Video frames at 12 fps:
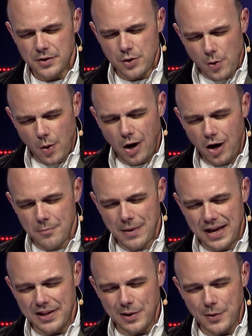You are
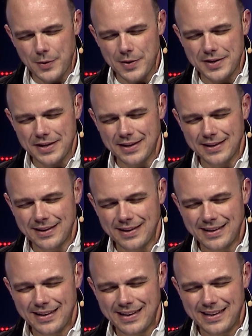my Lord.
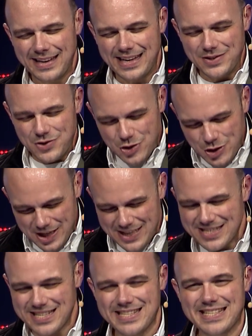In
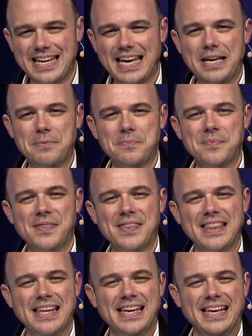Jesus' name,
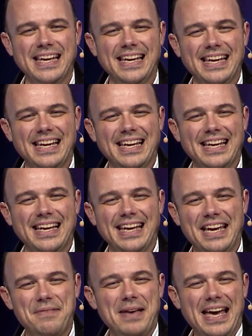
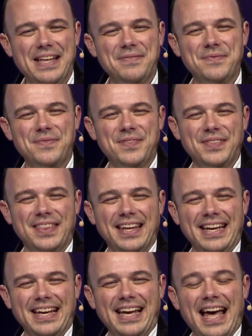amen.
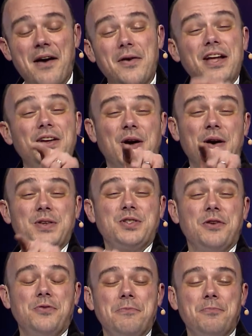I want to
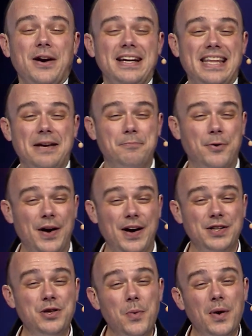encourage you, if you prayed that
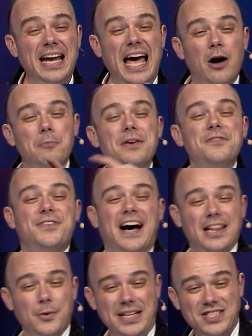prayer and you want help in
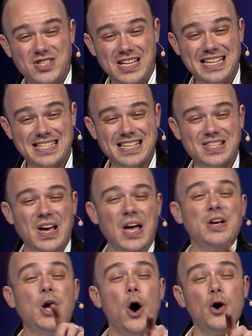following Jesus,
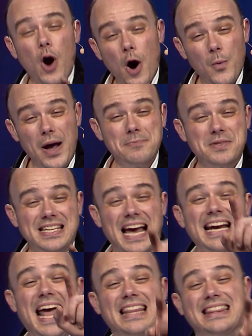go to our
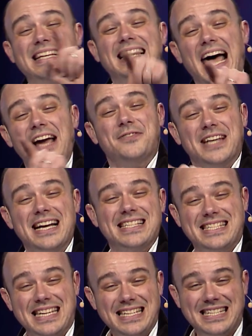website at
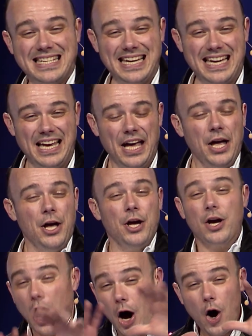thelife.cc.
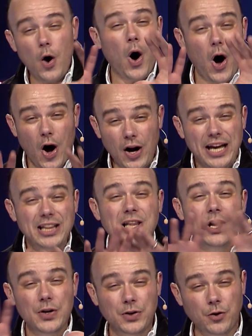Go on it,
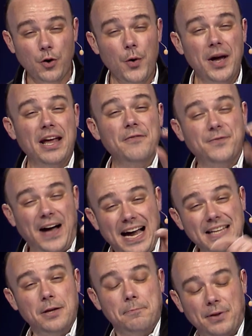look through it, and
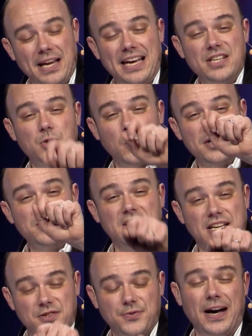find the place where it says